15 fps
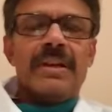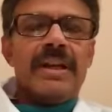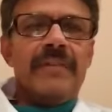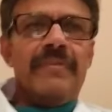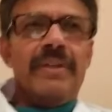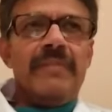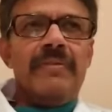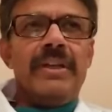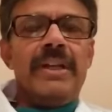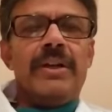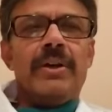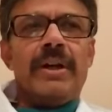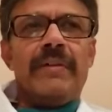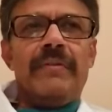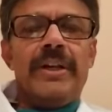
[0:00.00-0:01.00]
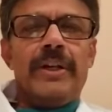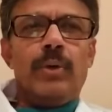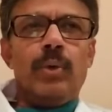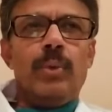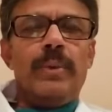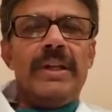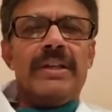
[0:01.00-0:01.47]
every week or every
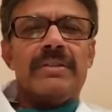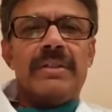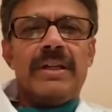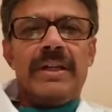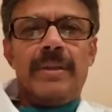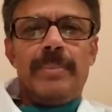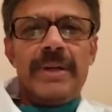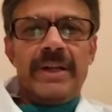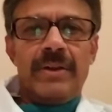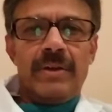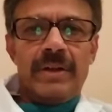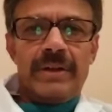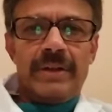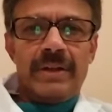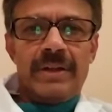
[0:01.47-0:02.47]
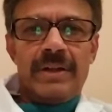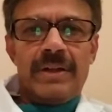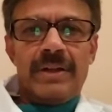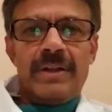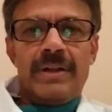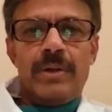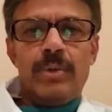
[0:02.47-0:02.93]
2 weeks, depending on
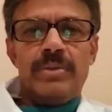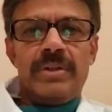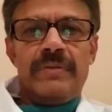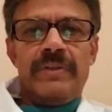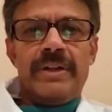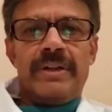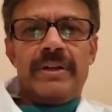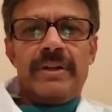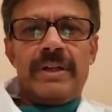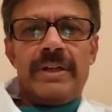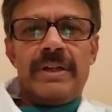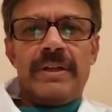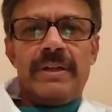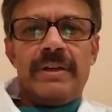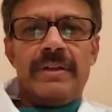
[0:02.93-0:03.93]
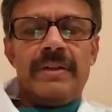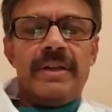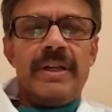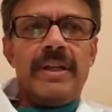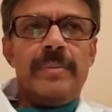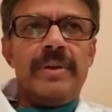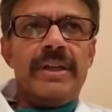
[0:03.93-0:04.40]
how severe
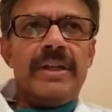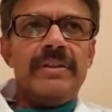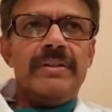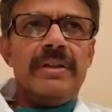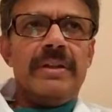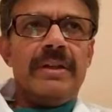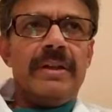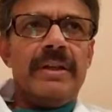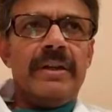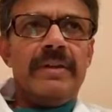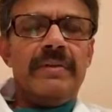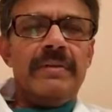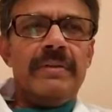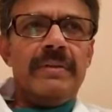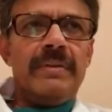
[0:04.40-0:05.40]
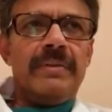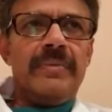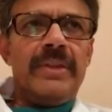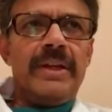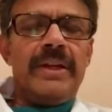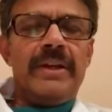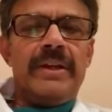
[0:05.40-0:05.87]
anemia is, and
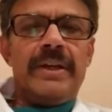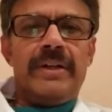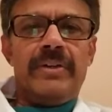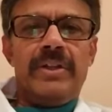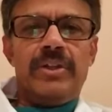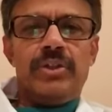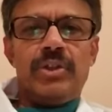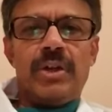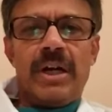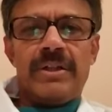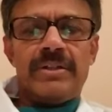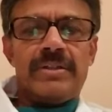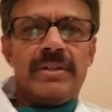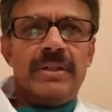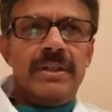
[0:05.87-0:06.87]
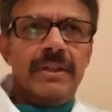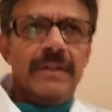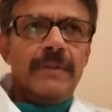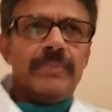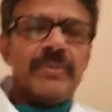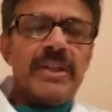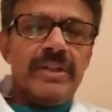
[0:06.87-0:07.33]
they get these shots,
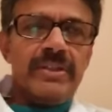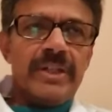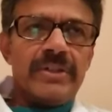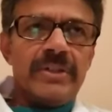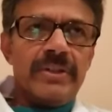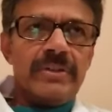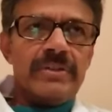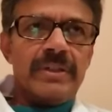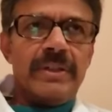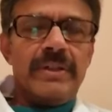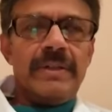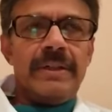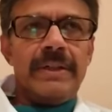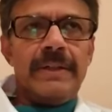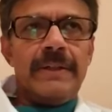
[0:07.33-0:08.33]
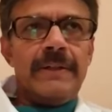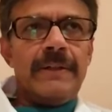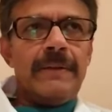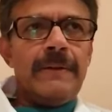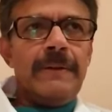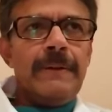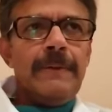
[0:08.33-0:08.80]
injections, and
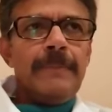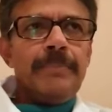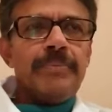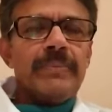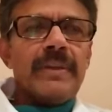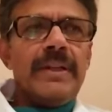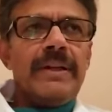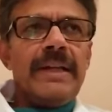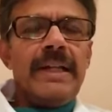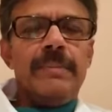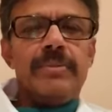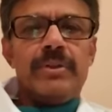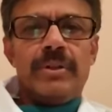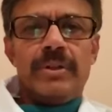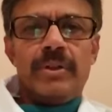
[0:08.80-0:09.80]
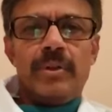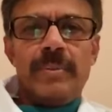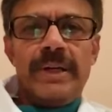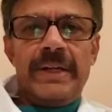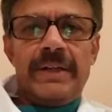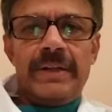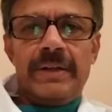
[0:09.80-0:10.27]
it helps to
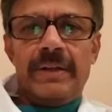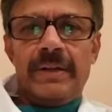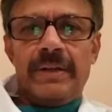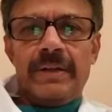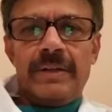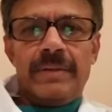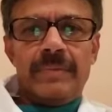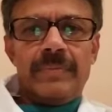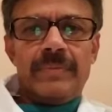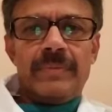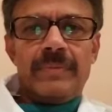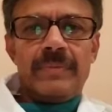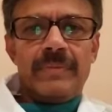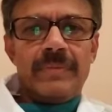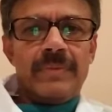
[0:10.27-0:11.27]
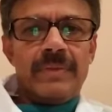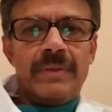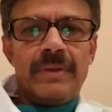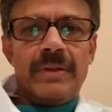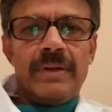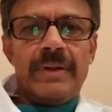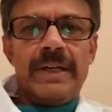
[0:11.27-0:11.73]
maintain
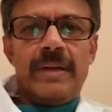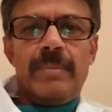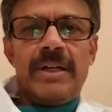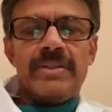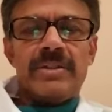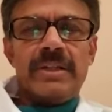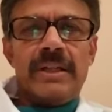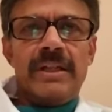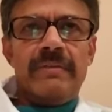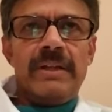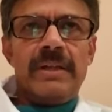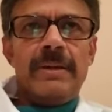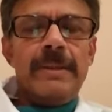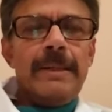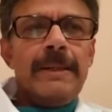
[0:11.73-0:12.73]
red blood cell level.